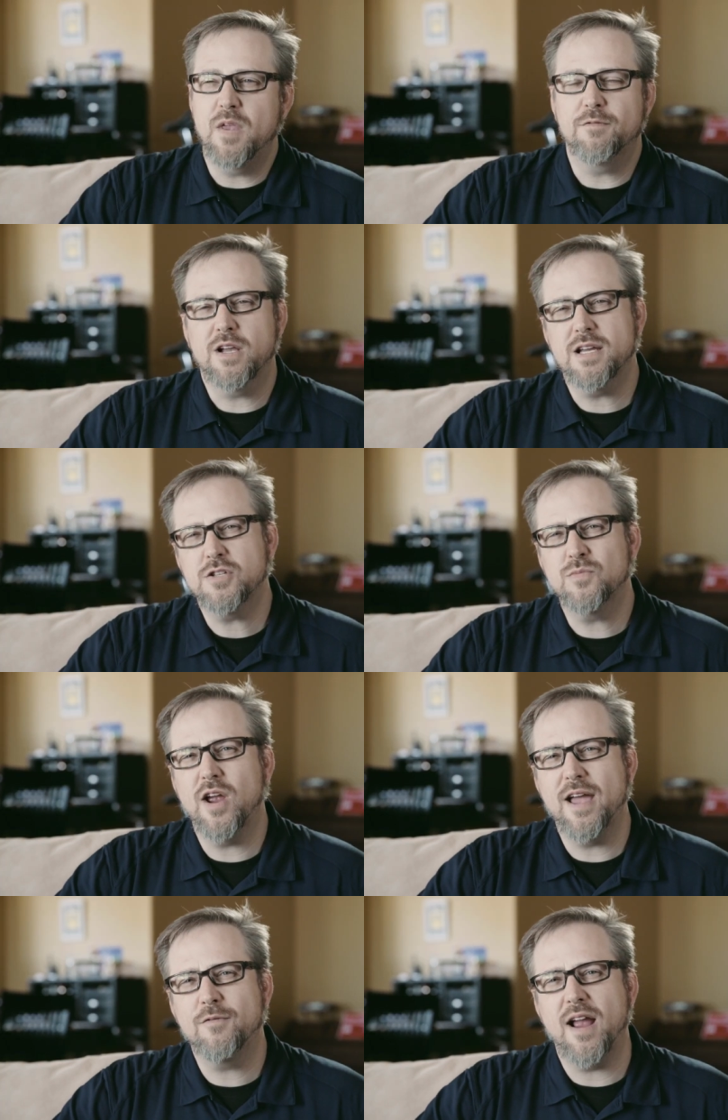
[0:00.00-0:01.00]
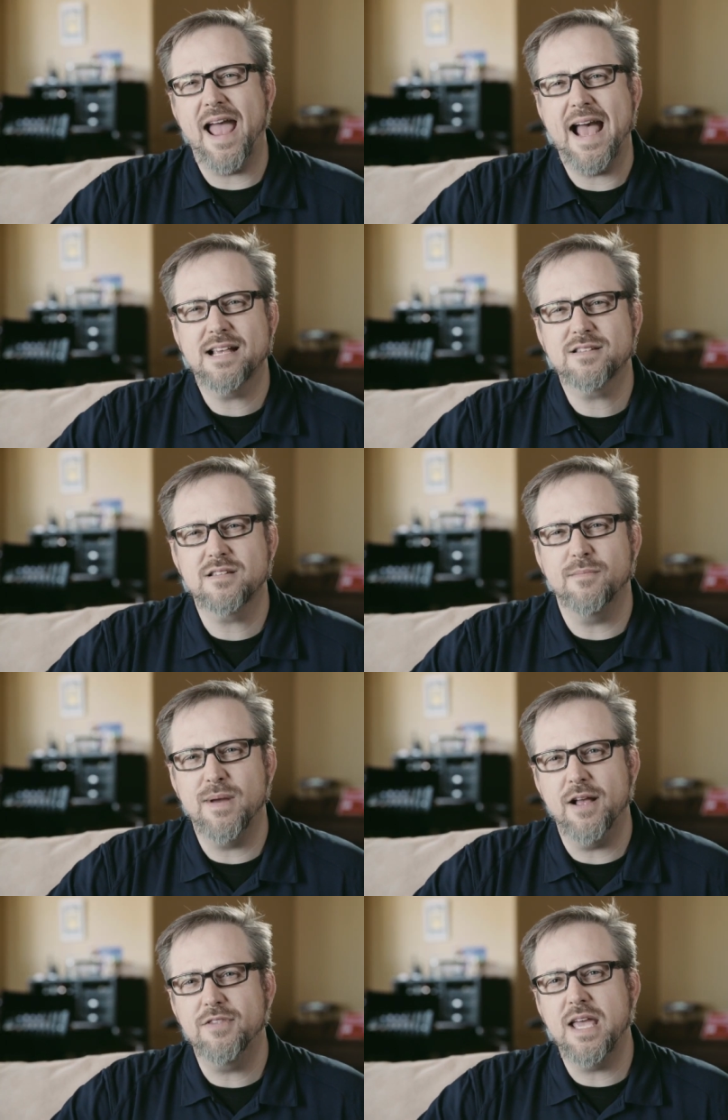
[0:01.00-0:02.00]
If a customer ever asks
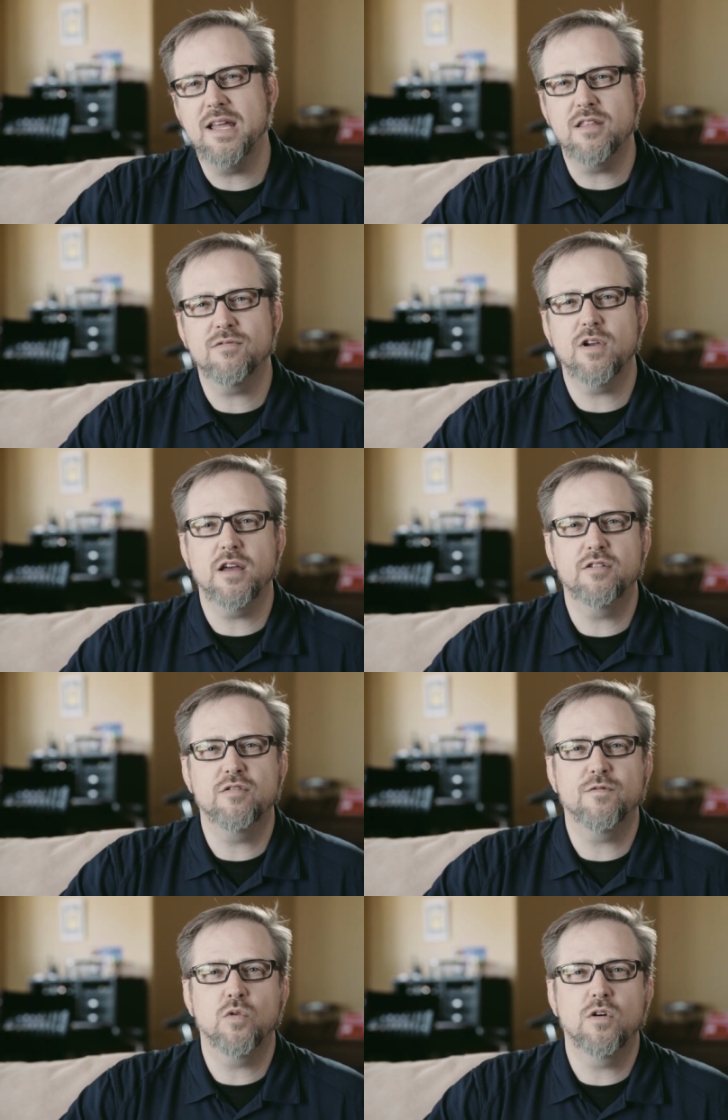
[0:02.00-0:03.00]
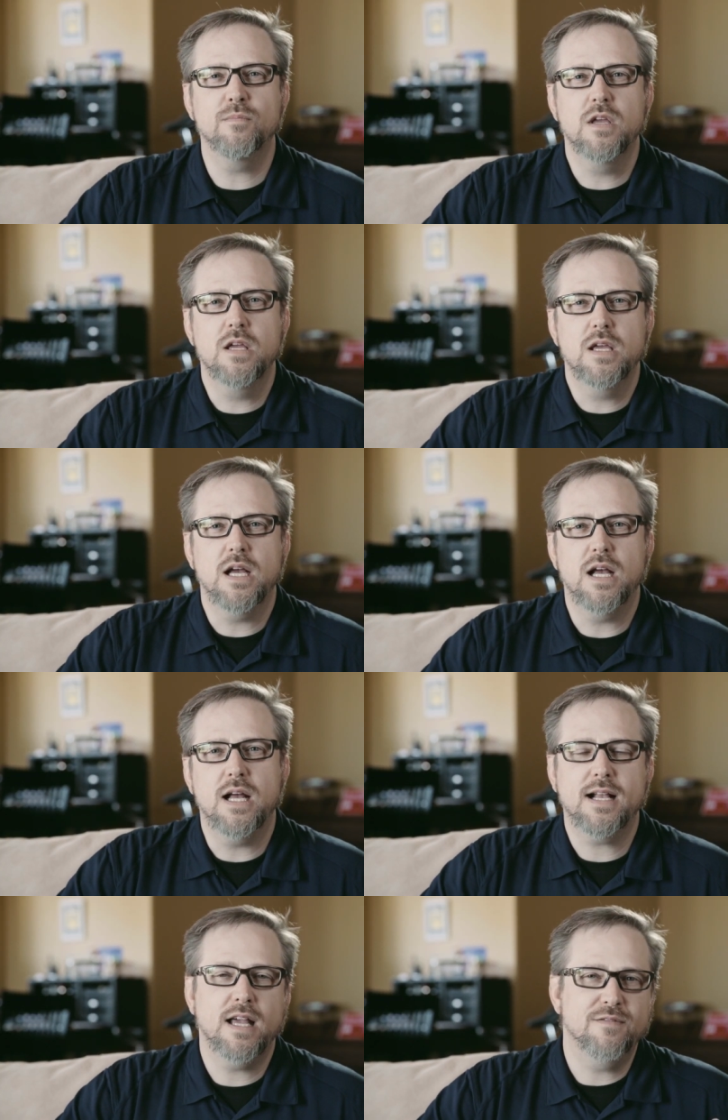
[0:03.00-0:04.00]
about the 8300 form,
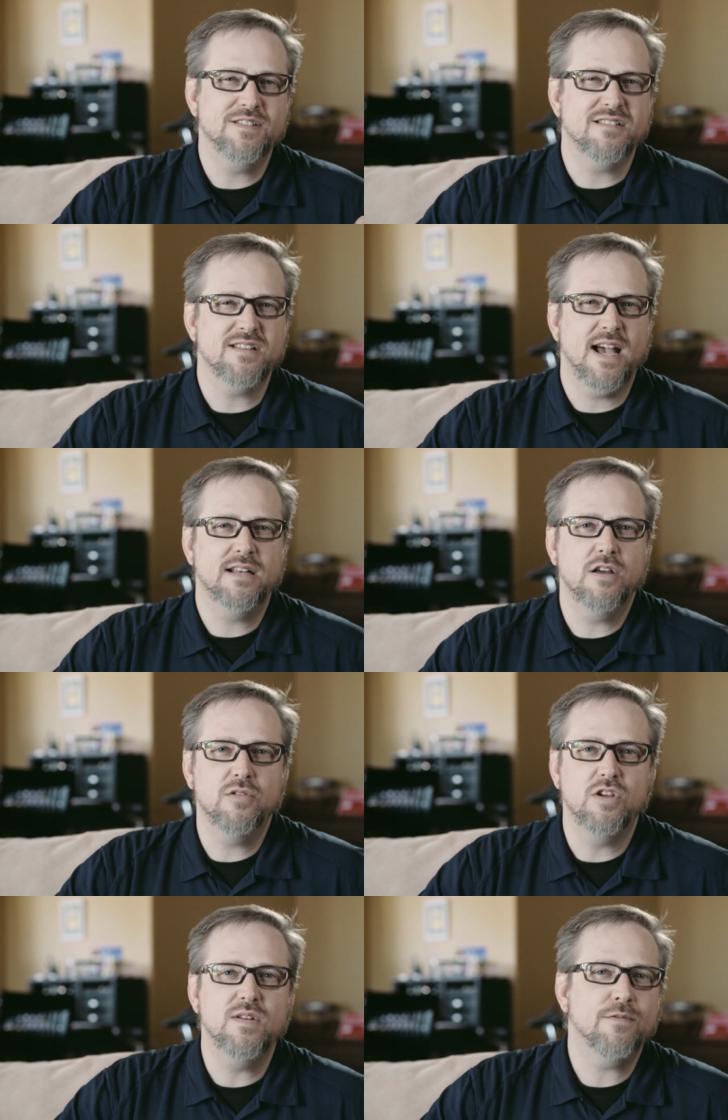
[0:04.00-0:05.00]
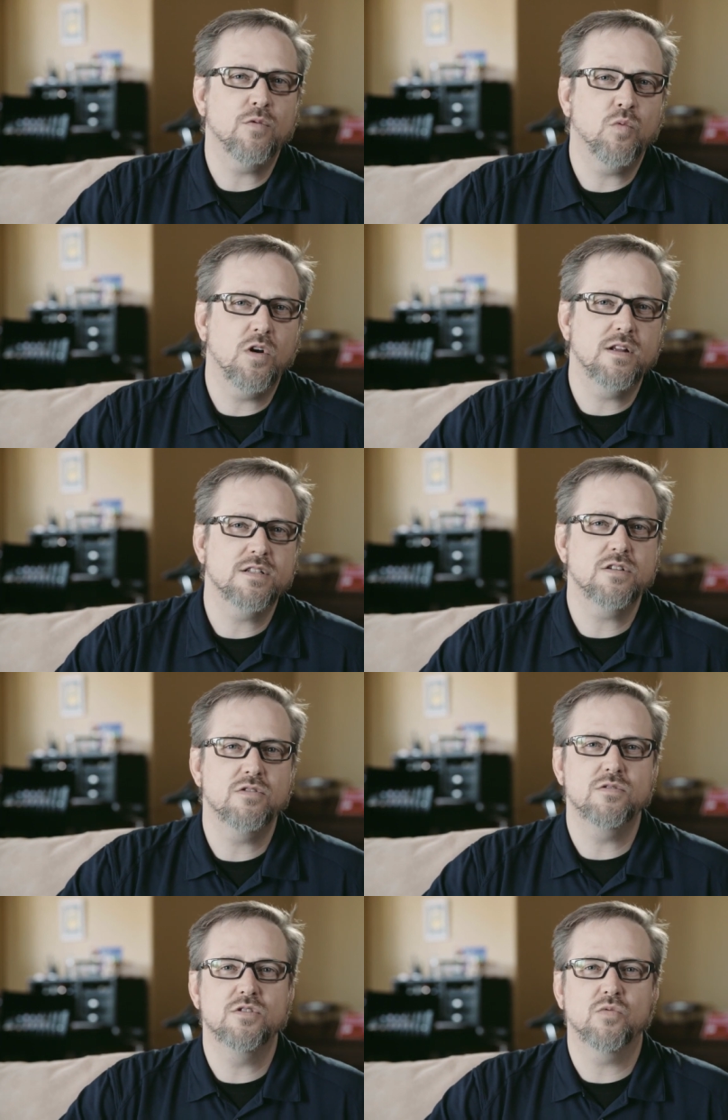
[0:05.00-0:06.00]
kind of as a side note, you never want
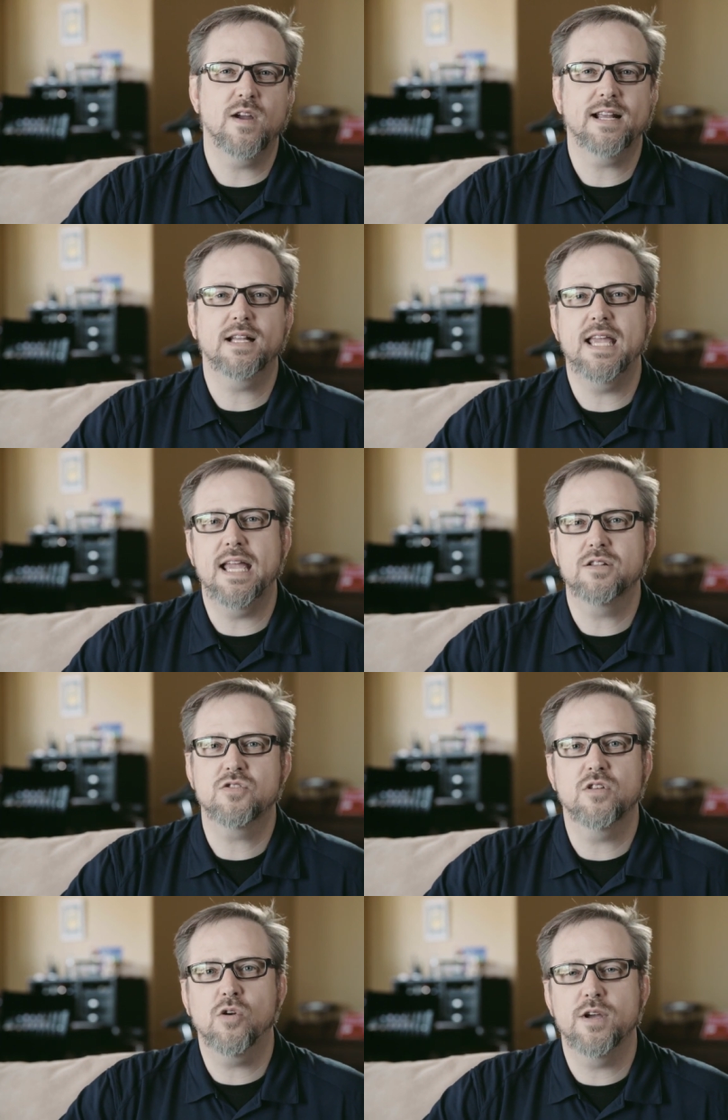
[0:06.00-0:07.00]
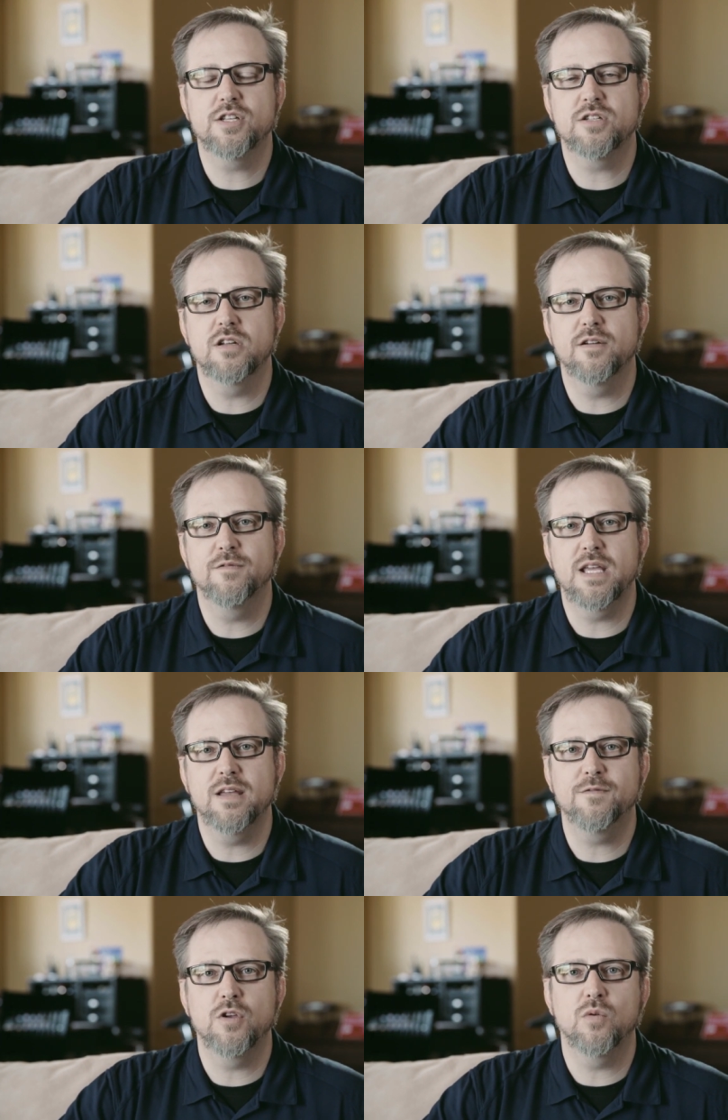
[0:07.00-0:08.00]
to directly answer the question of
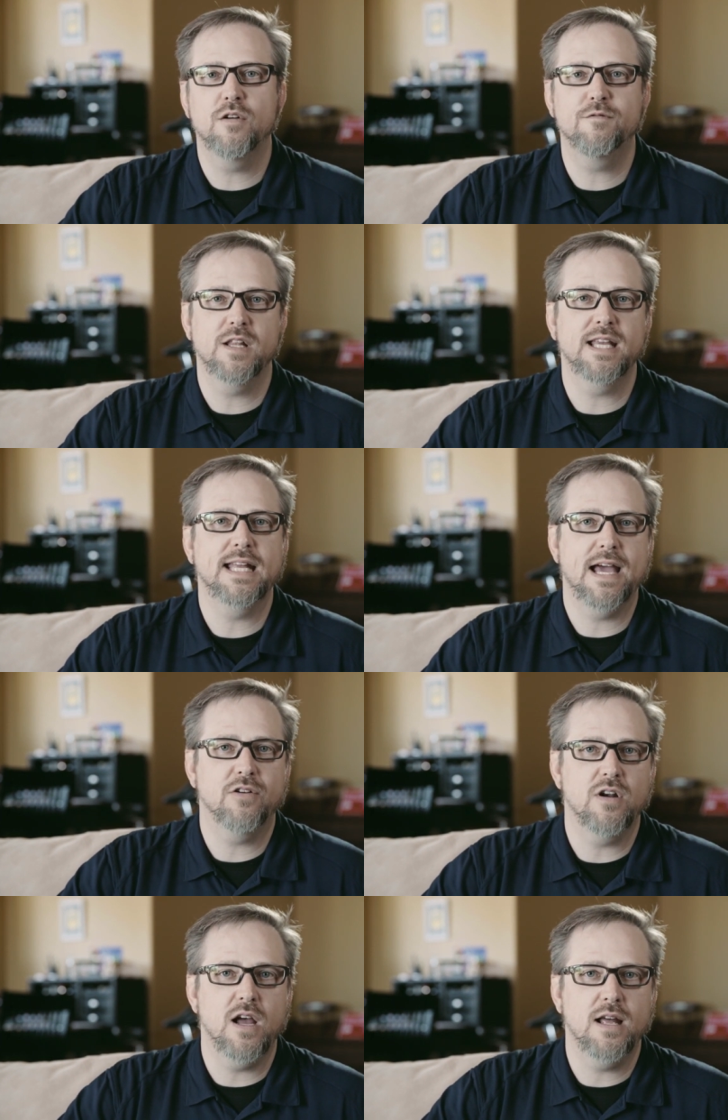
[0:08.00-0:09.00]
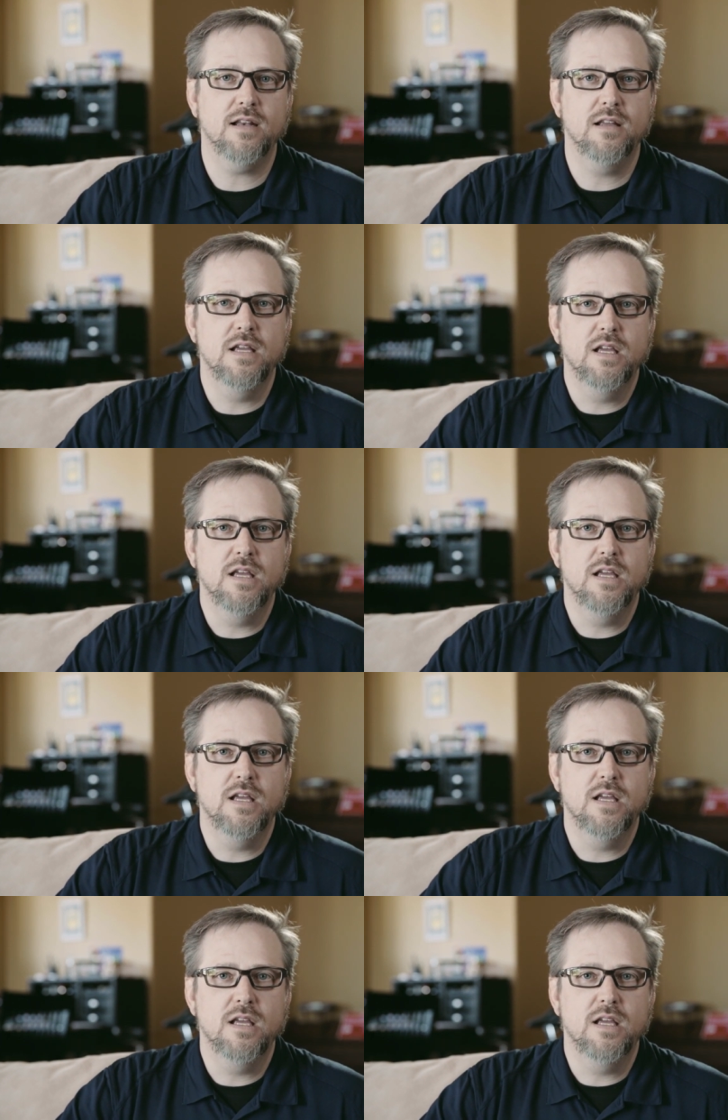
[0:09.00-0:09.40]
if you are filling it out or not.